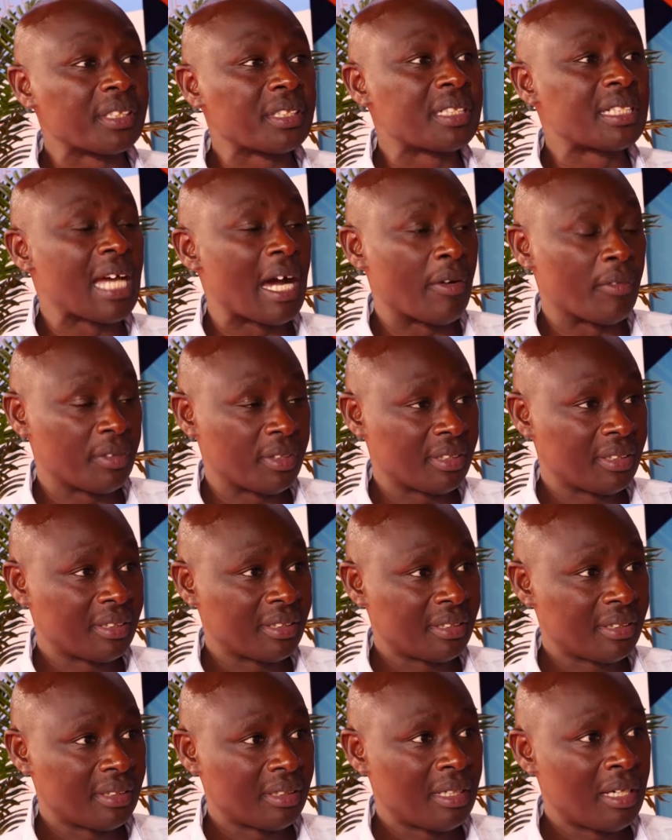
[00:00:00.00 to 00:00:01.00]
it down.
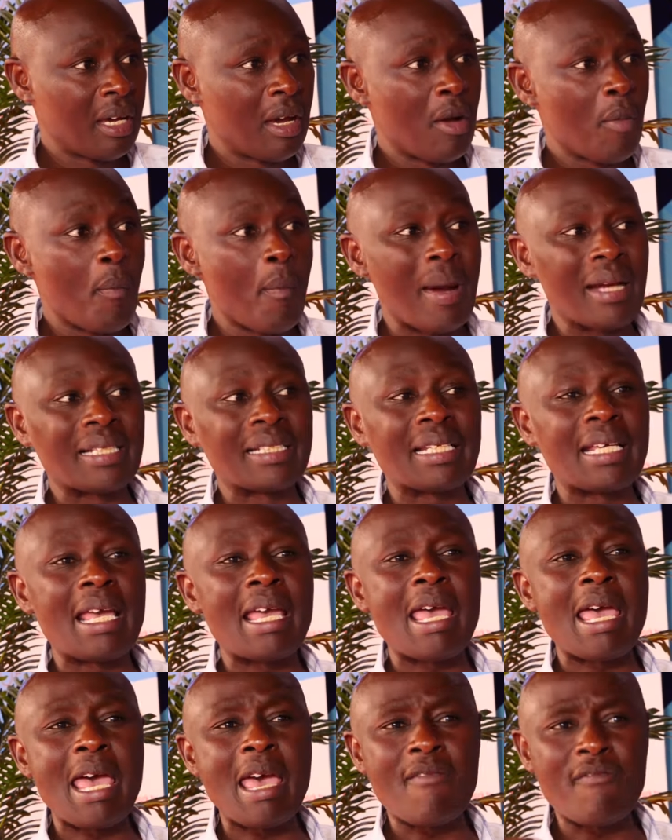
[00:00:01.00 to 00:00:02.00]

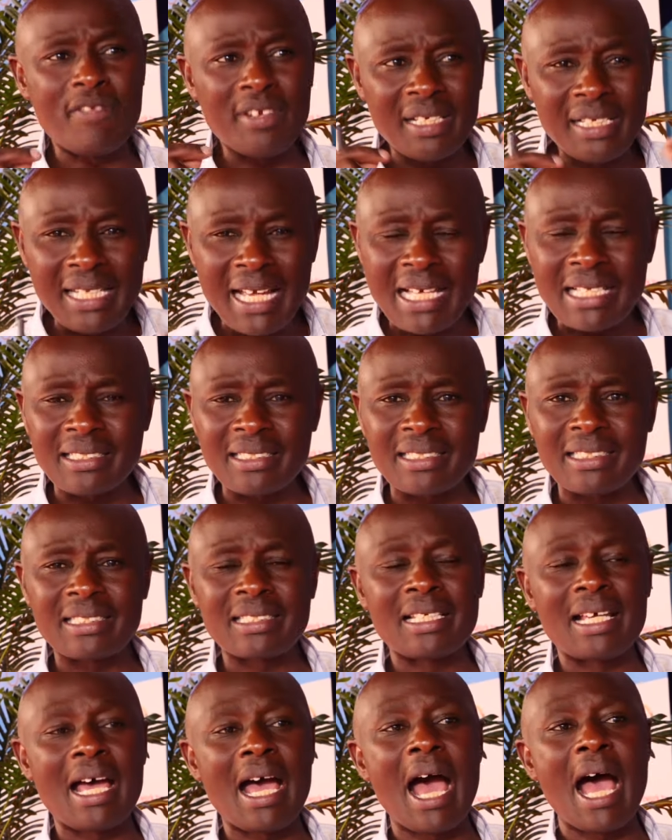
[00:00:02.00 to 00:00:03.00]
But
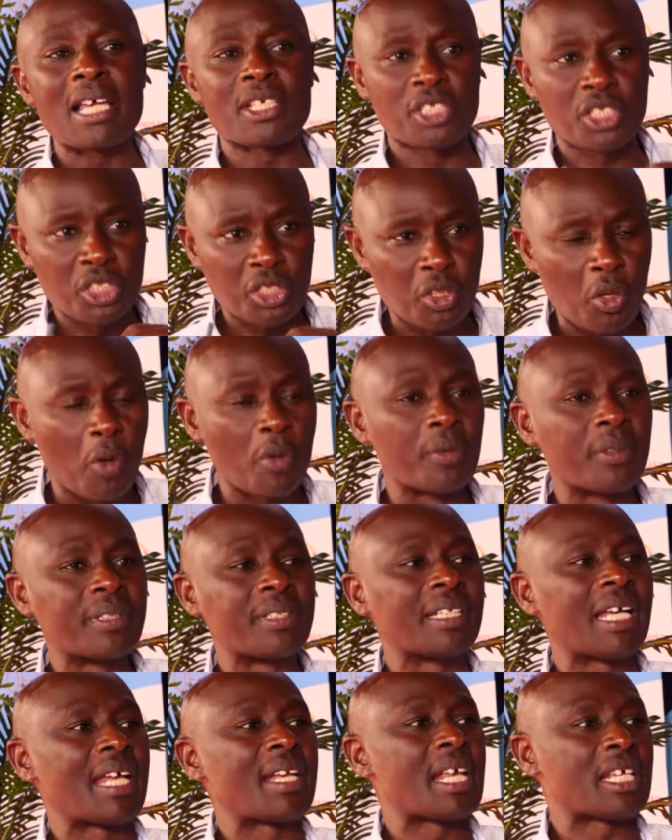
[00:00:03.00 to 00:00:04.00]
evidence has
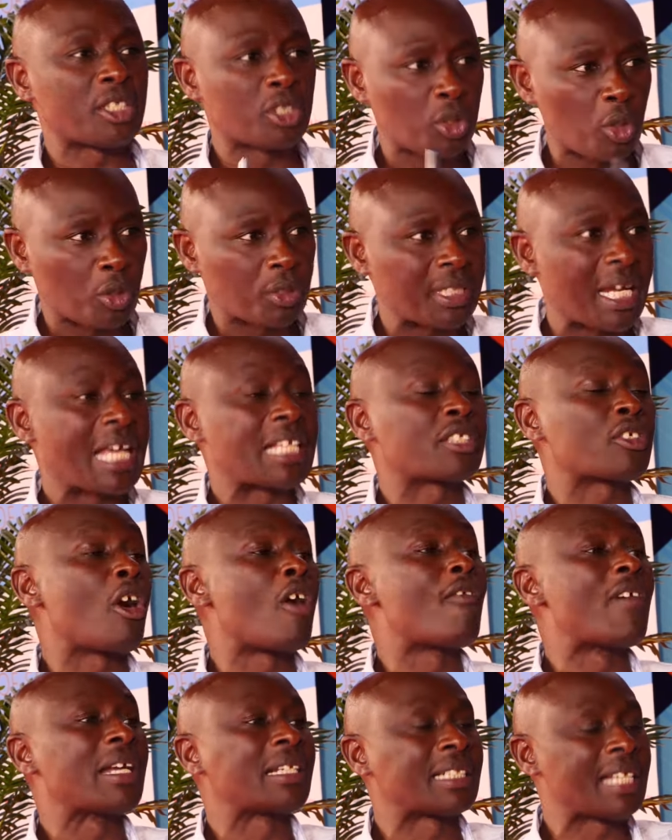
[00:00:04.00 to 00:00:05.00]
shown and has taught us
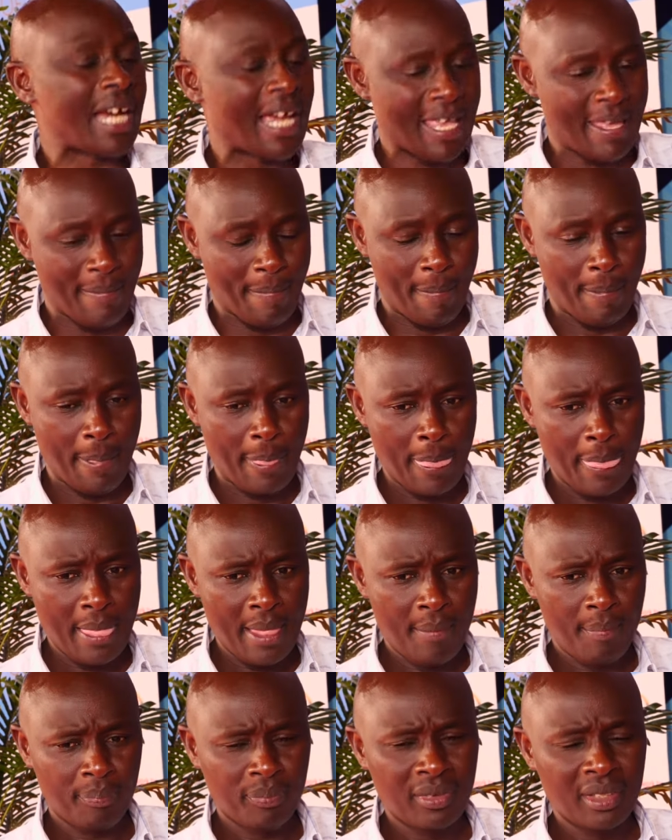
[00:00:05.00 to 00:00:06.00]
over time
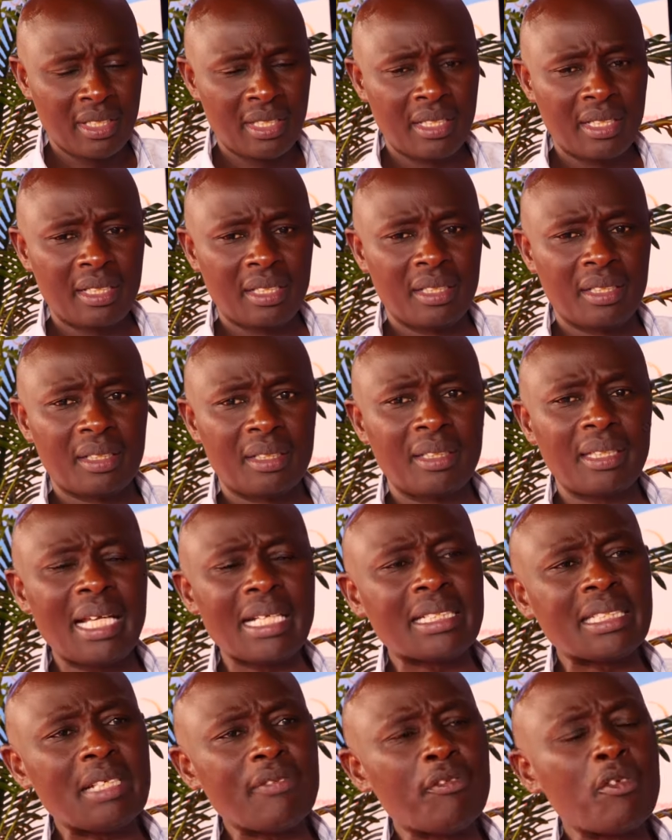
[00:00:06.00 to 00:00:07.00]

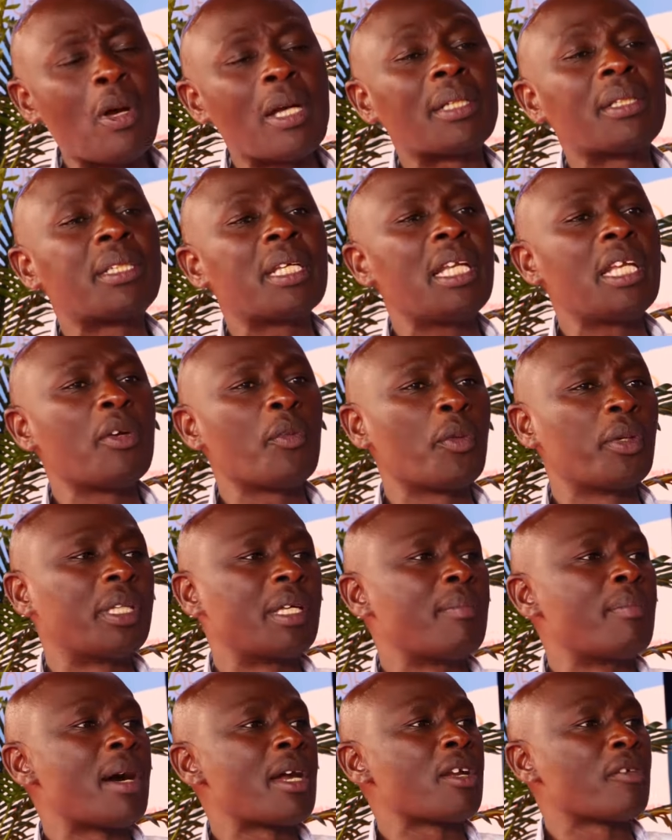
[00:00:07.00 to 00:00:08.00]
that if you are dealing with
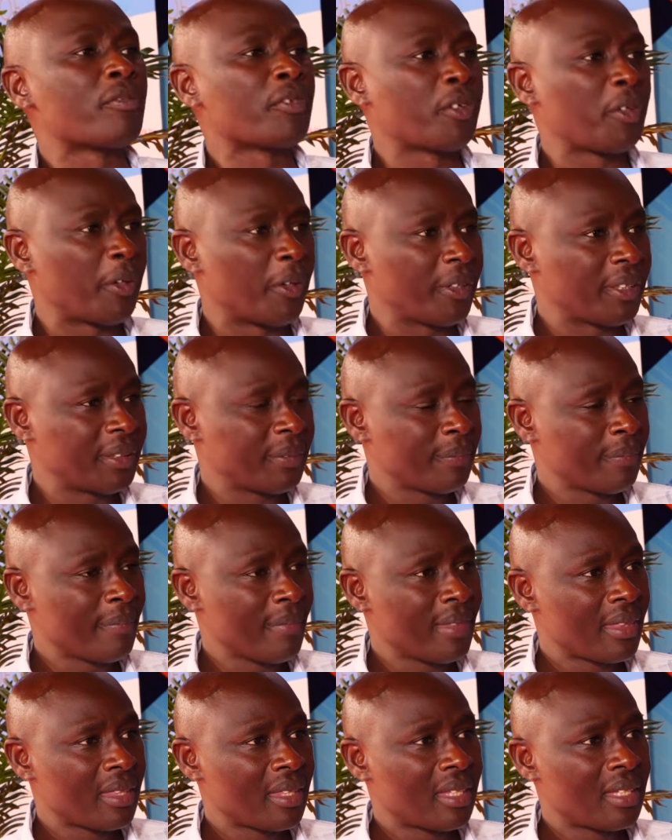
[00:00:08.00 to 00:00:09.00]
a man of God,
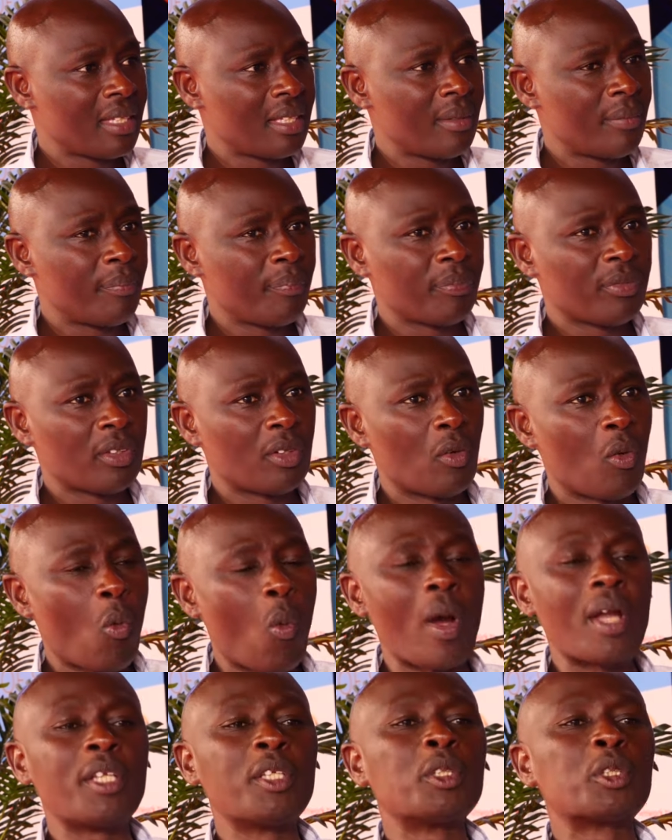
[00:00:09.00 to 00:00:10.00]

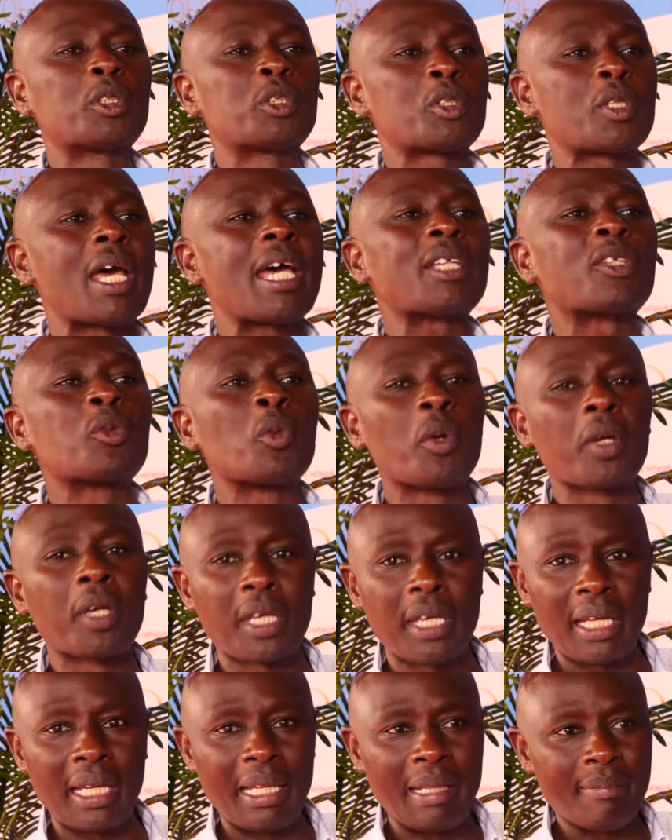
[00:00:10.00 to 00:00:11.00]
when you try to
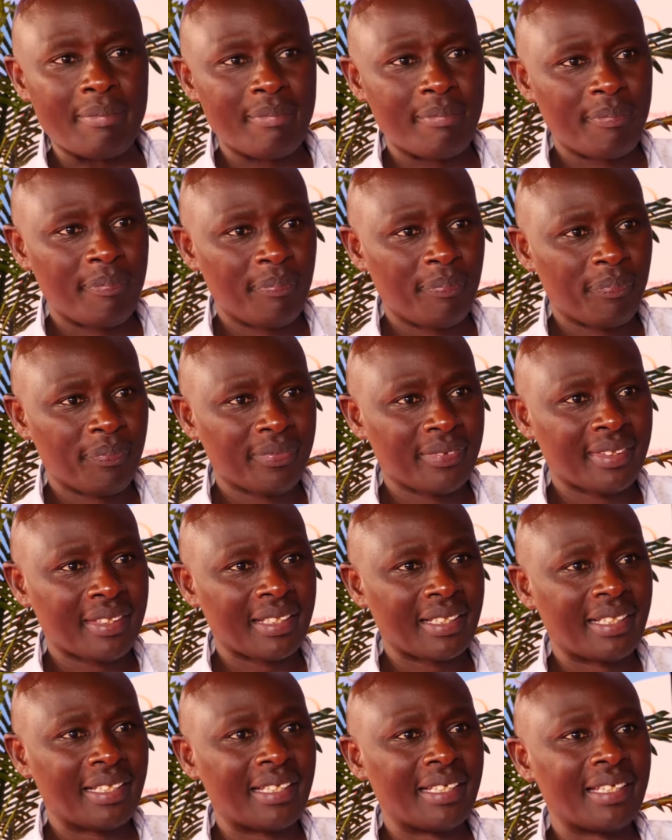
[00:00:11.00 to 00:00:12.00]
kill him,
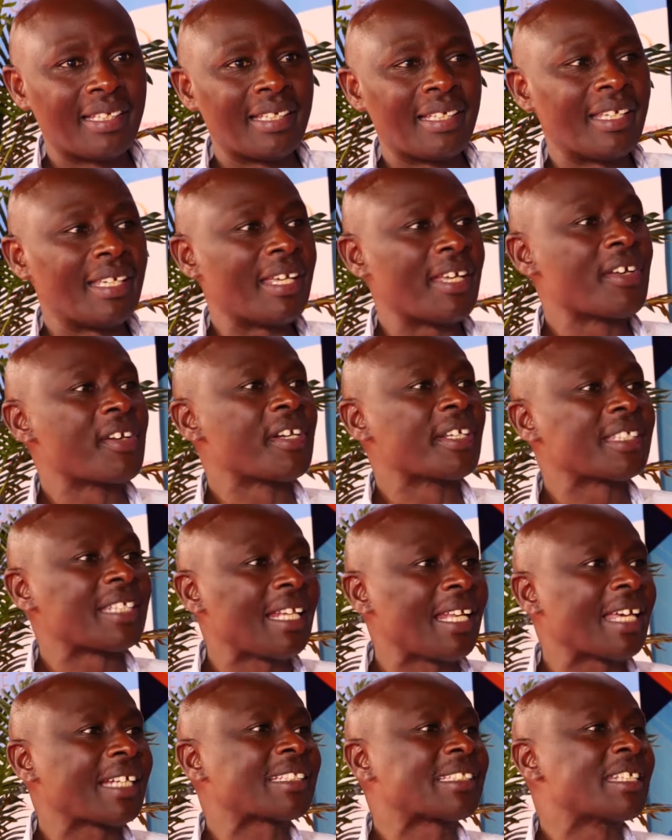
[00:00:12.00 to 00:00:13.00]
he
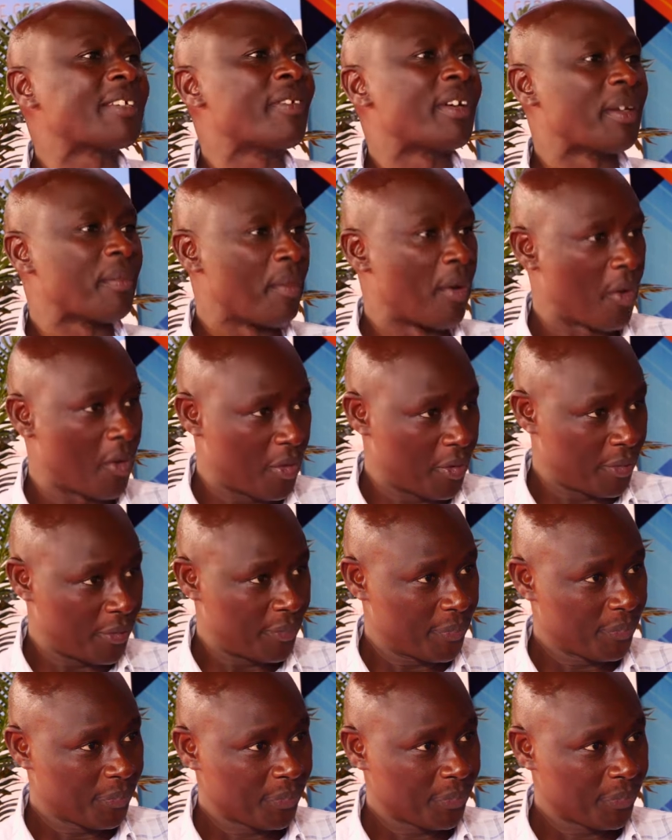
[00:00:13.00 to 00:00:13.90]
resurrects even more.